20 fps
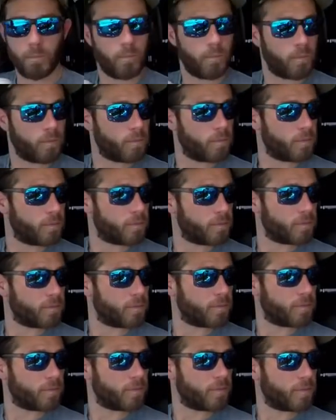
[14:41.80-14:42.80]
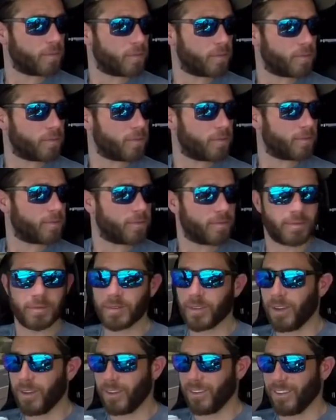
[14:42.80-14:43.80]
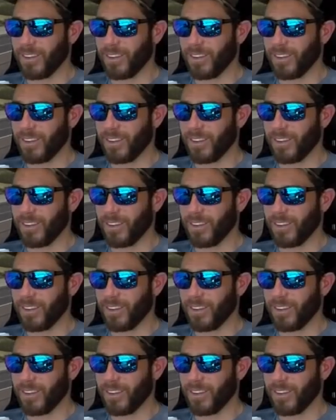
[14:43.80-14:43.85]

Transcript: The person shown says nothing.